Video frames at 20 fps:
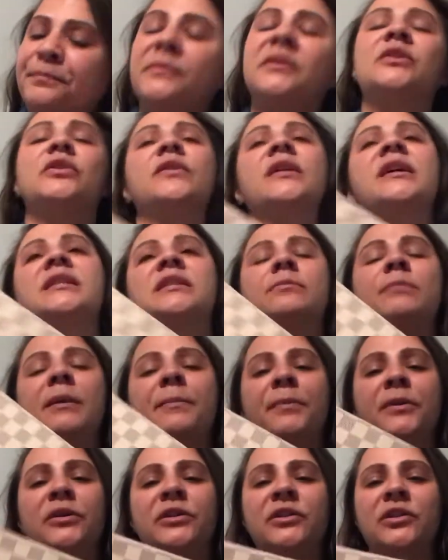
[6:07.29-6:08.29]
So that's my
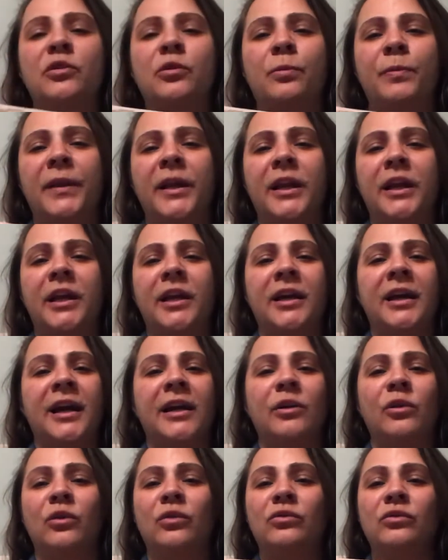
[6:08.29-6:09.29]
personal opinion. I
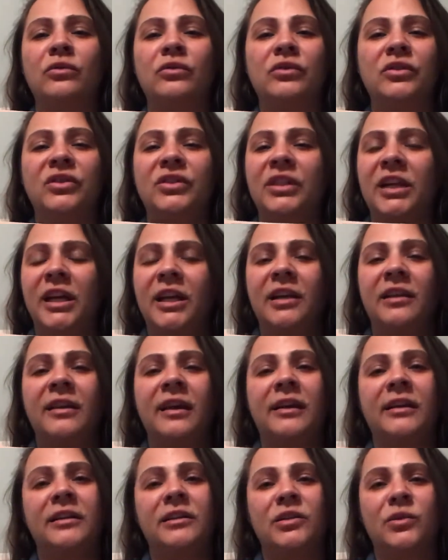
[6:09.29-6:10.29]
don't think
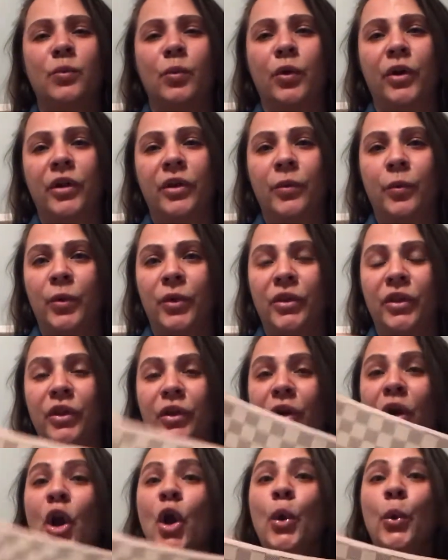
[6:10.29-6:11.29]
that it's worth what
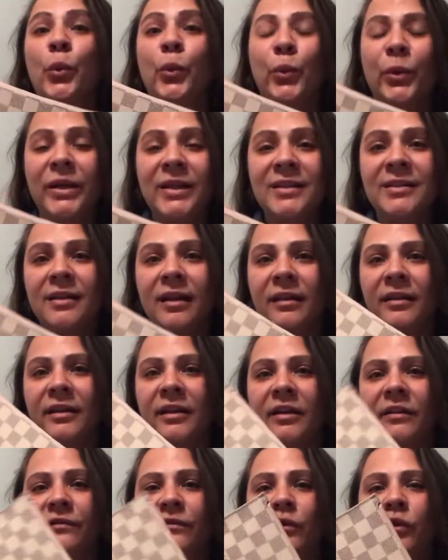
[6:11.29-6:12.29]
they're reselling
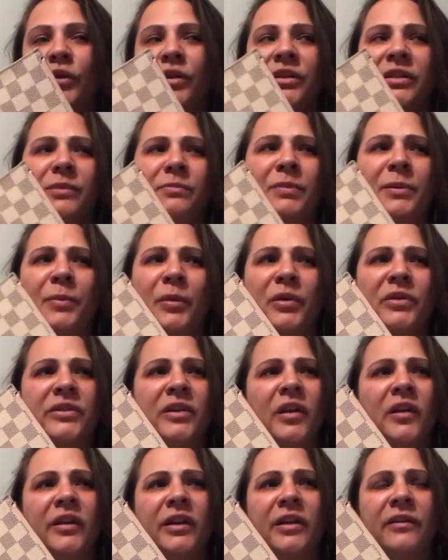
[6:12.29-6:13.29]
it for. Some people are
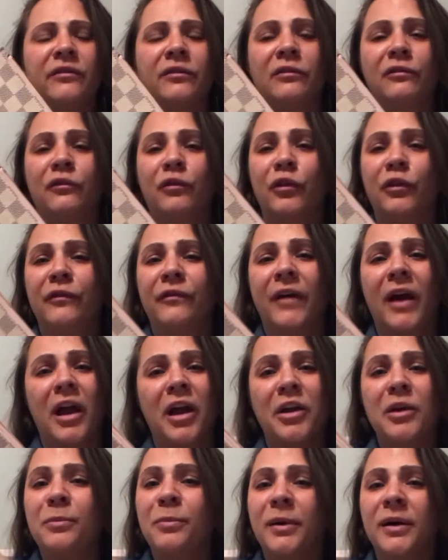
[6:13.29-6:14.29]
selling it for $400 or
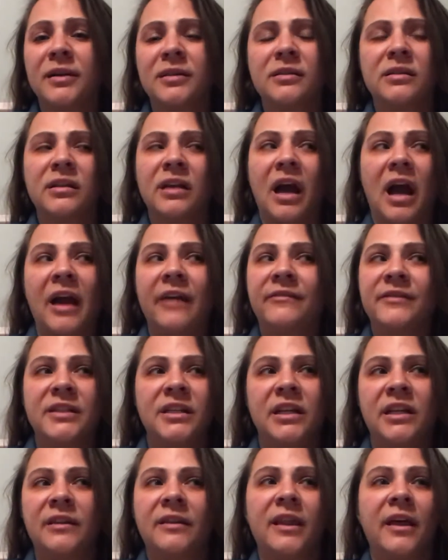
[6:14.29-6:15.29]
$500. I've
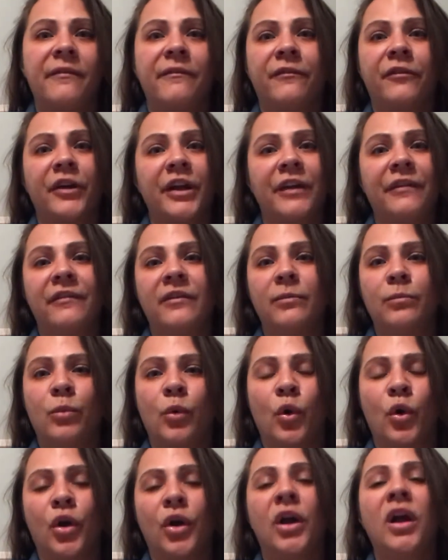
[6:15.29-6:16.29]
seen them for even
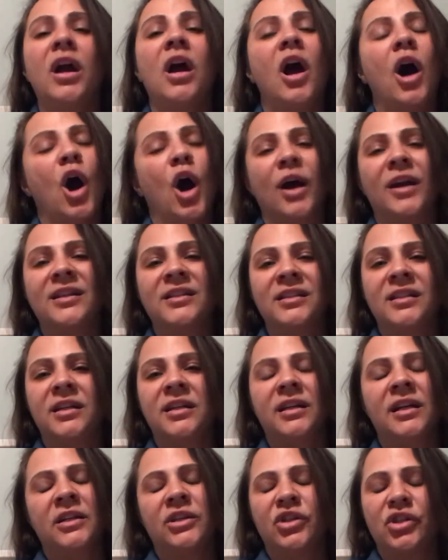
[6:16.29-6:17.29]
more.
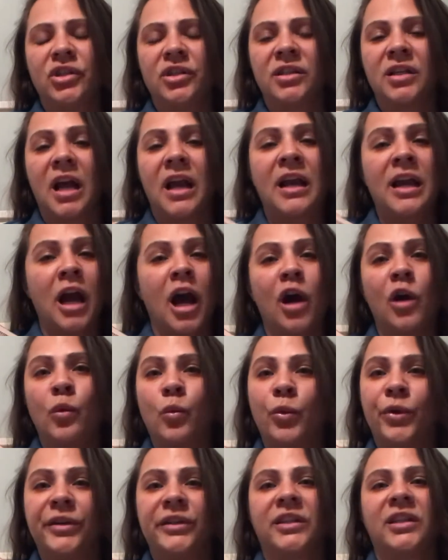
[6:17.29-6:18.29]
Honestly, it's just not
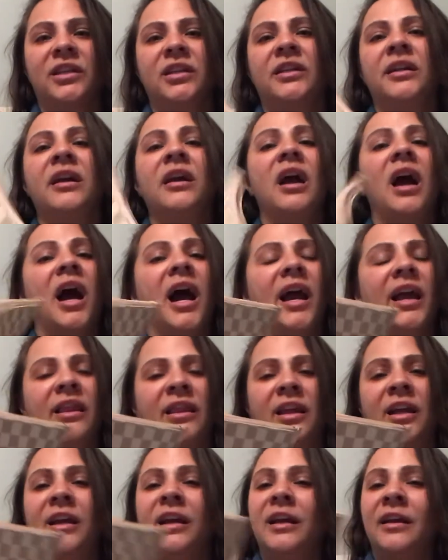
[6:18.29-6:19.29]
worth it. I
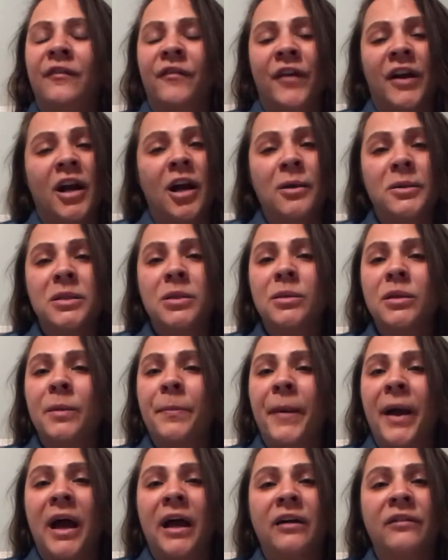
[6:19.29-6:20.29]
think if it comes with a
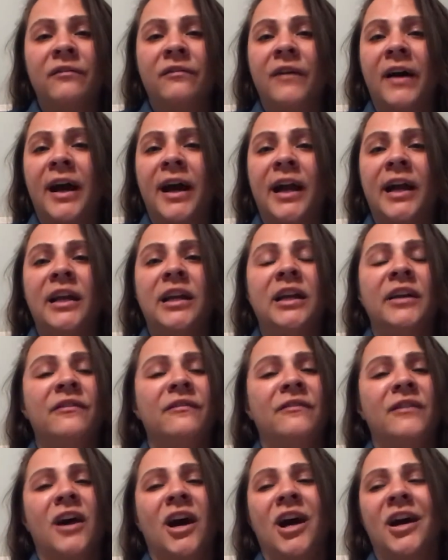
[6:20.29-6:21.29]
bag, fine.
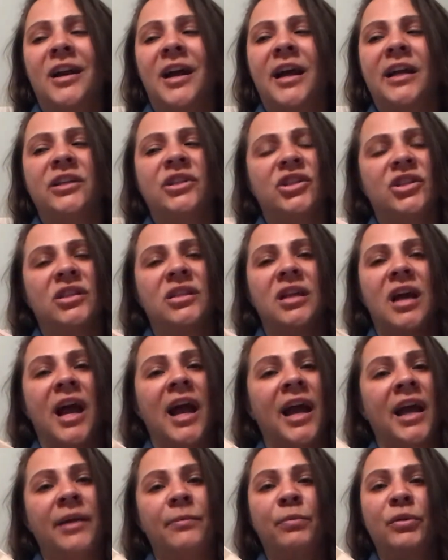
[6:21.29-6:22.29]
If not,
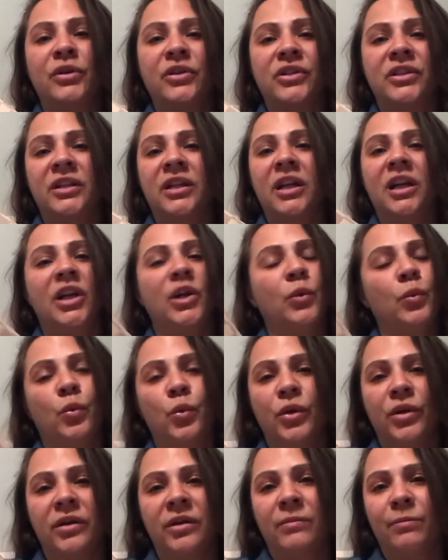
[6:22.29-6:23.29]
I personally
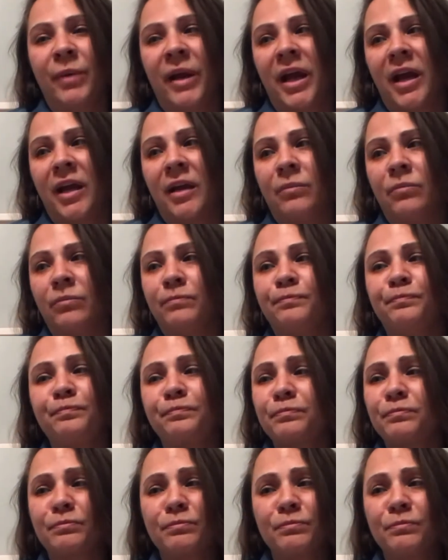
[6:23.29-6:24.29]
wouldn't pay
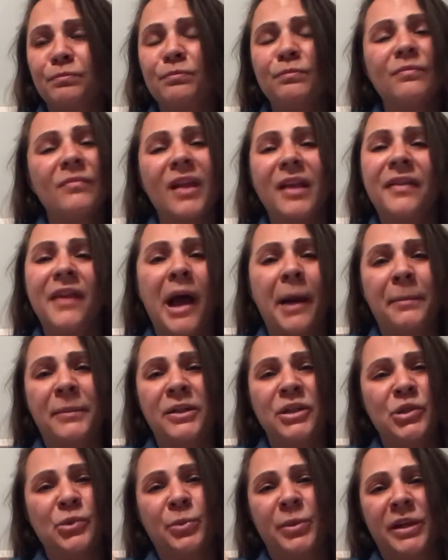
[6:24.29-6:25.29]
that
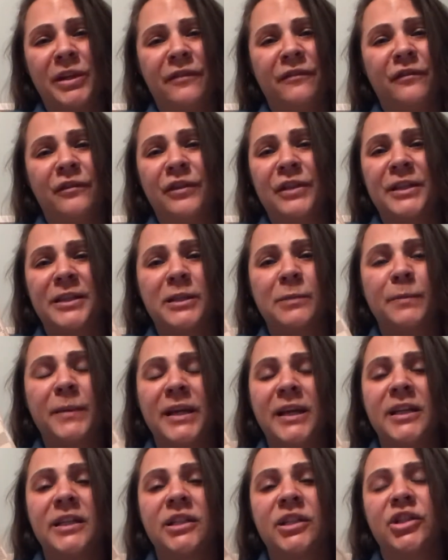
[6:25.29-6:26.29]
much money for this
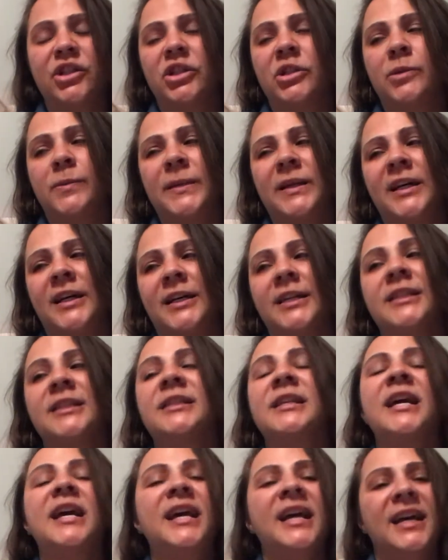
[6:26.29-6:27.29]
piece just because
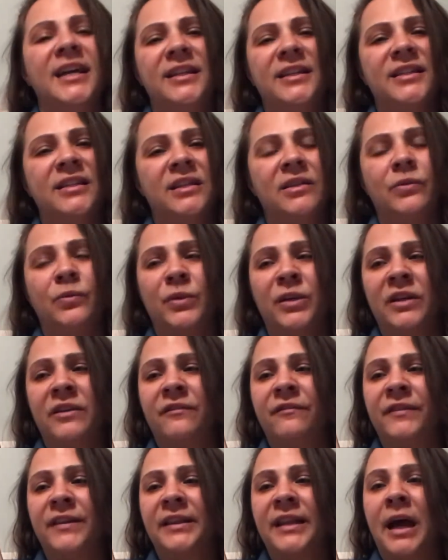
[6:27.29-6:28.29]
it doesn't really
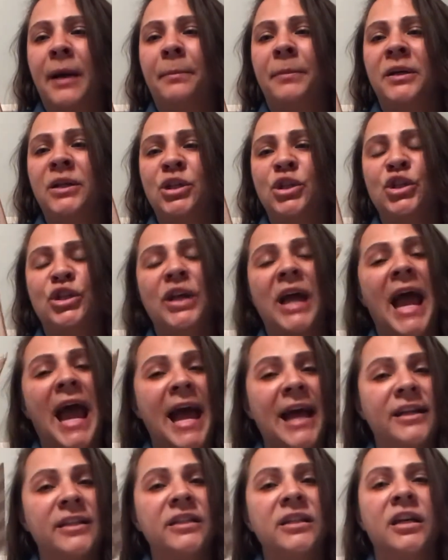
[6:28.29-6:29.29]
fit that much.
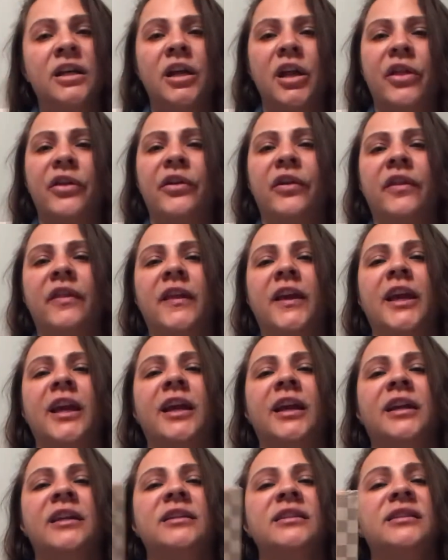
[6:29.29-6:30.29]
And another
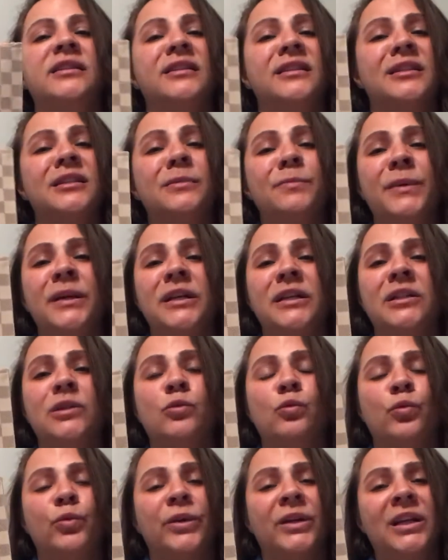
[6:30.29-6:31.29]
thing is this piece
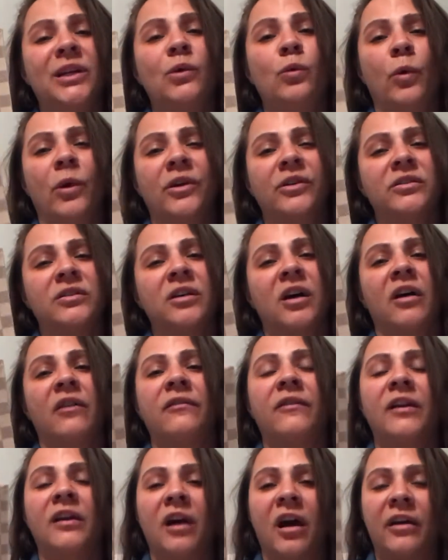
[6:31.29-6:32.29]
really wears
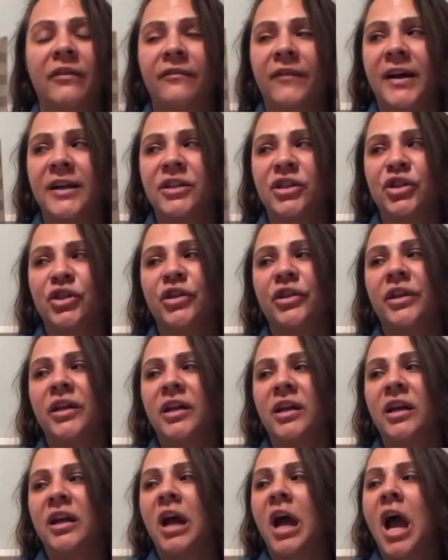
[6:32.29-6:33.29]
off a lot faster
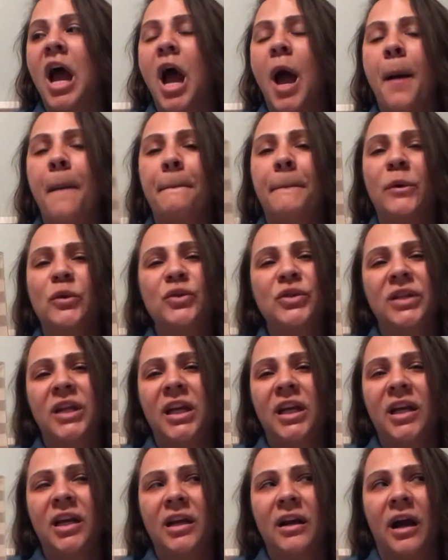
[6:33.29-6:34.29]
than most
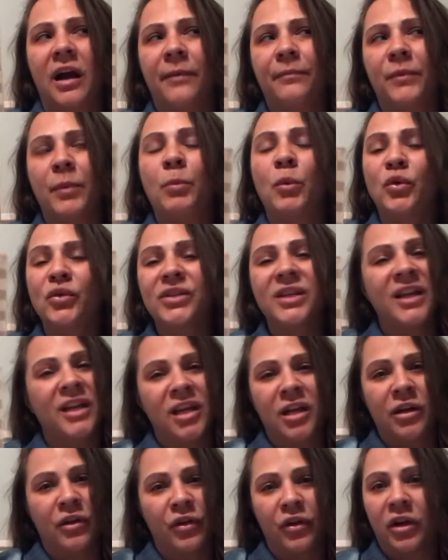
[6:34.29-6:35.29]

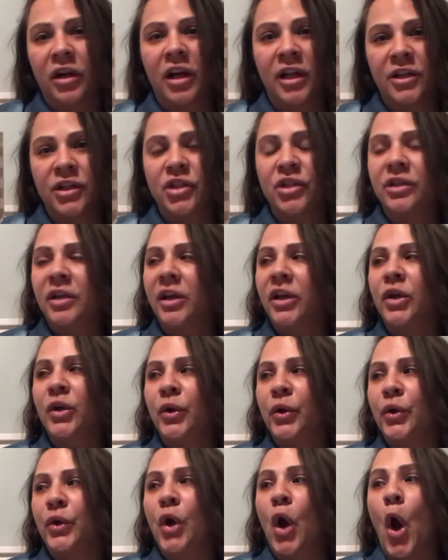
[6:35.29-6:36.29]
any other clutch that you
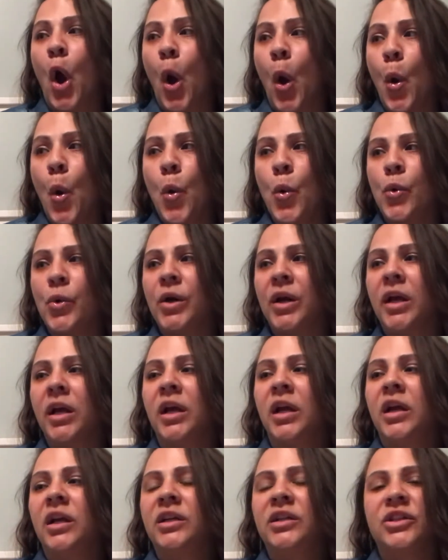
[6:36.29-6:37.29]
could own,
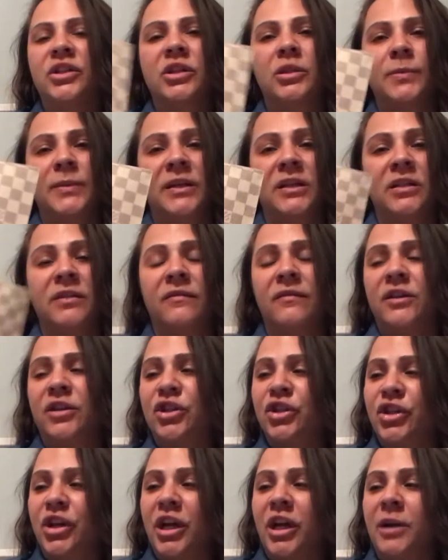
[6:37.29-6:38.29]
just because of the
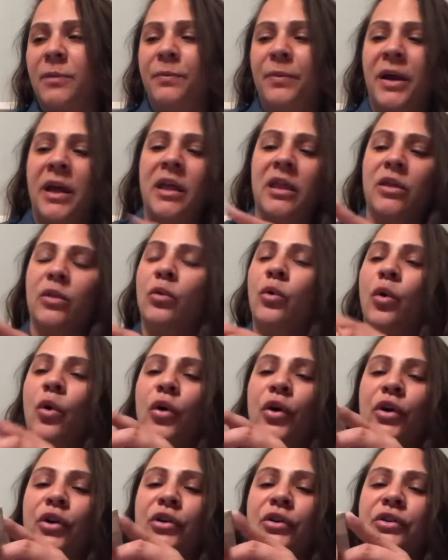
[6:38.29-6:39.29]
shape and the
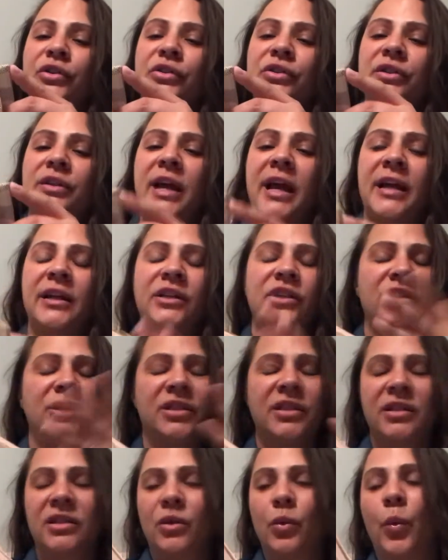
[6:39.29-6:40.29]
corners and
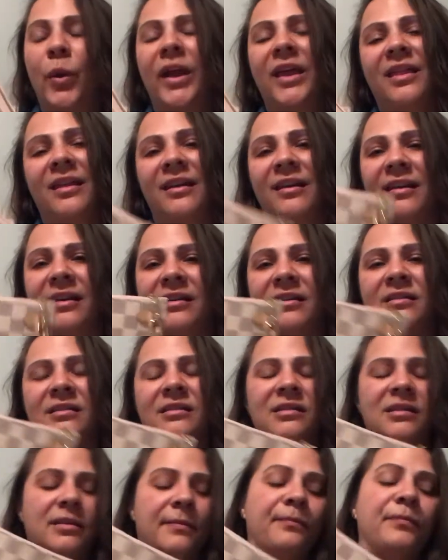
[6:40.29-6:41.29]
just the way that it
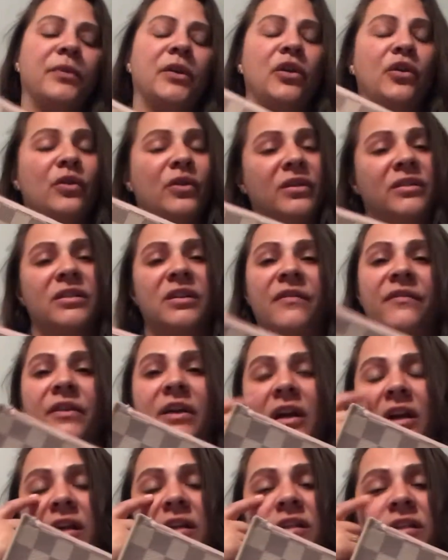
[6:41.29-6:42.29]
is. You can
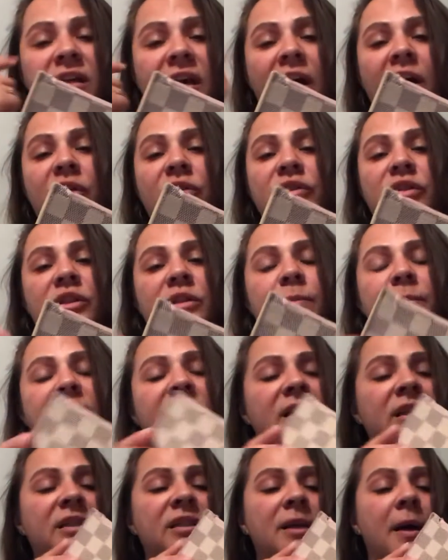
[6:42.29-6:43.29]
definitely tell just
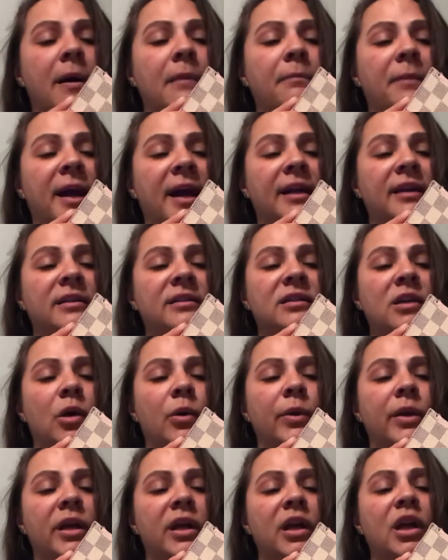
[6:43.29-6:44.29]
because mine is
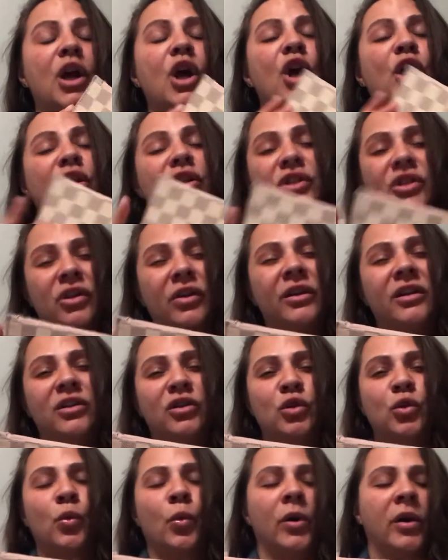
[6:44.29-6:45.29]
already starting
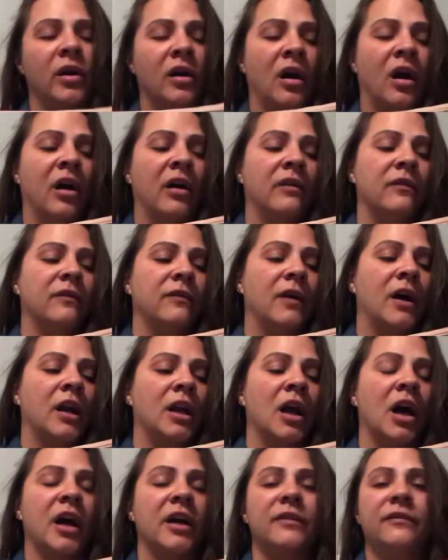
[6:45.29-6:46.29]
to wear off a
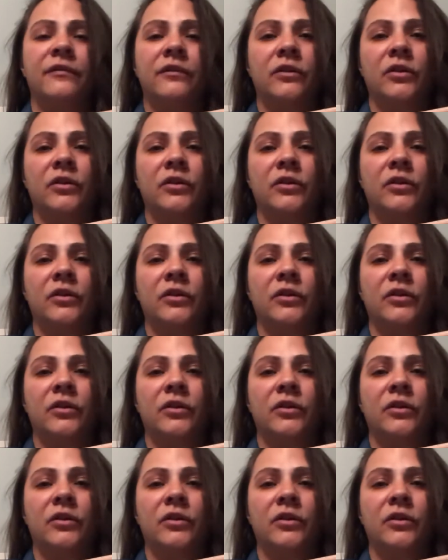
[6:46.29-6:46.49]
lot.